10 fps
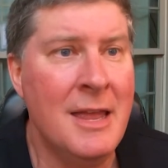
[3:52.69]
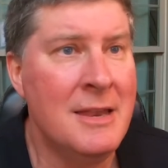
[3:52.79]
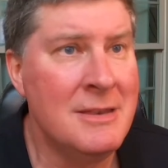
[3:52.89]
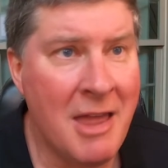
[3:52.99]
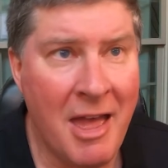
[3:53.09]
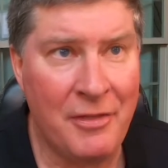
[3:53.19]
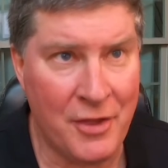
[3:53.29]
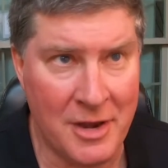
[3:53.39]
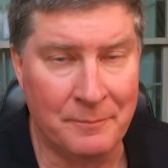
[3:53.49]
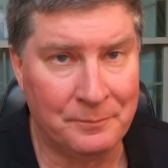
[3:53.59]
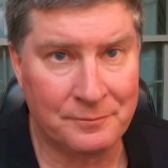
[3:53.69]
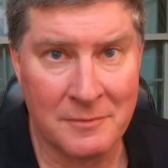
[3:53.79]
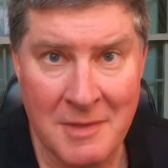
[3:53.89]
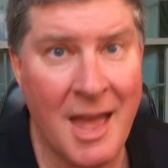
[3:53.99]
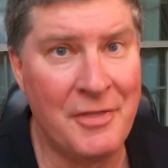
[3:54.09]
Nothing
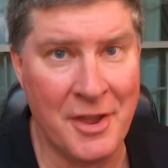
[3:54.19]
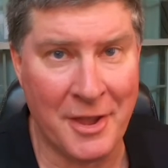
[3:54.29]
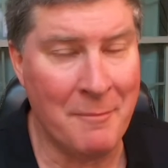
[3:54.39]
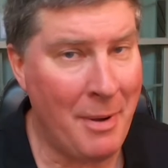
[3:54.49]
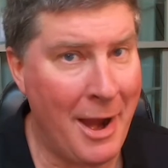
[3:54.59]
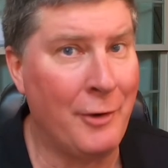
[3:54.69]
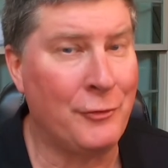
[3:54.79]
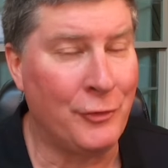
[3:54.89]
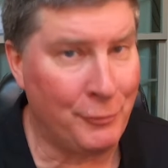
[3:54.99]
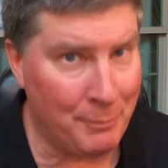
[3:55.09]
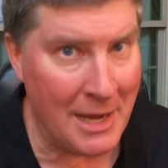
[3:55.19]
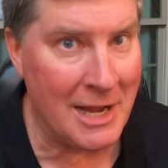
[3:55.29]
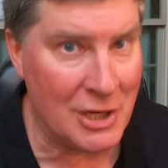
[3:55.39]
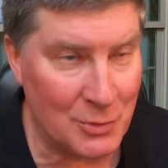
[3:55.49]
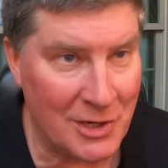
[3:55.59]
compares to
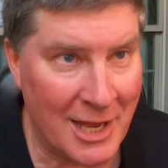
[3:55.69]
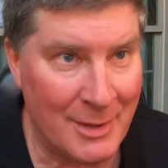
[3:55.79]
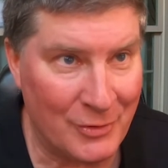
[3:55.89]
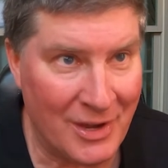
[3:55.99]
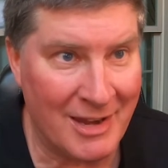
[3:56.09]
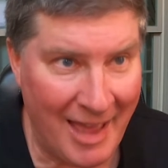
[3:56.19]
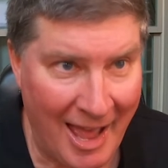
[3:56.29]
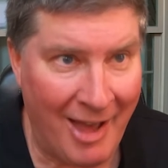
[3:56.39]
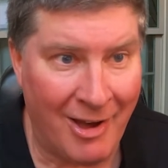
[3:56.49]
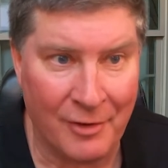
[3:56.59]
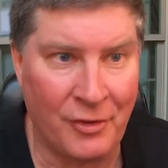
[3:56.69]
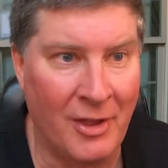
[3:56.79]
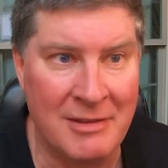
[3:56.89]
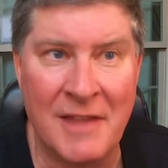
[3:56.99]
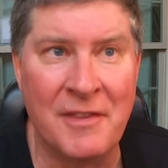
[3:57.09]
spinach when it comes to getting high
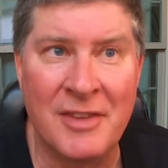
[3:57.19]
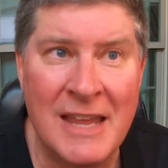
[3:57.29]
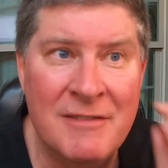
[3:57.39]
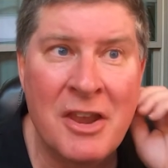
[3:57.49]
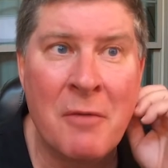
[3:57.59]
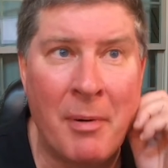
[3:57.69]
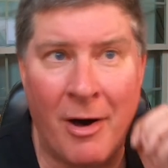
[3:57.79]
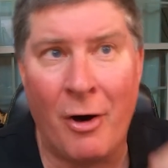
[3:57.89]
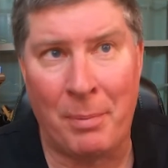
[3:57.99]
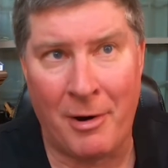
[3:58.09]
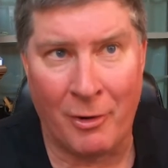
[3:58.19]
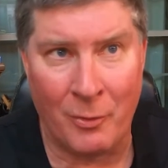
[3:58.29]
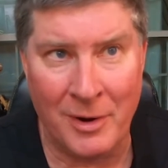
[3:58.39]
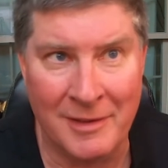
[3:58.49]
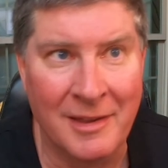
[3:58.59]
oxalate. Nothing's even in the ballpark
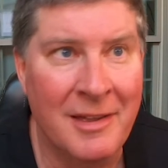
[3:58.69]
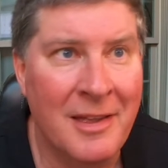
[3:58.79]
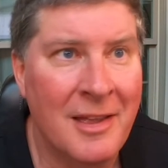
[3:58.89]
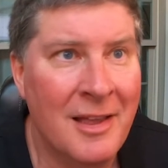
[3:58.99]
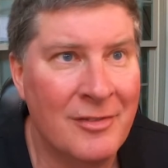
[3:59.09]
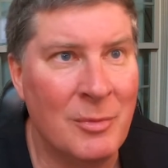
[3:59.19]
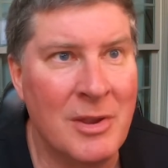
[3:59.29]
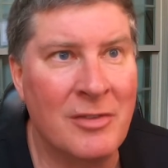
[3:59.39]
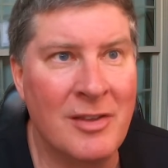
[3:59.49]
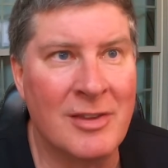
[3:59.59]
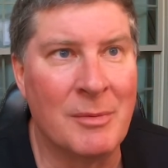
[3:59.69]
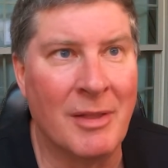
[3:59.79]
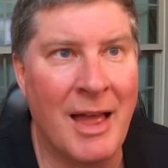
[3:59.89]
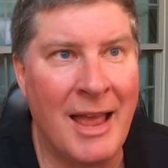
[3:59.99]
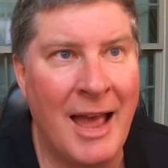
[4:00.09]
with it. So when you see something like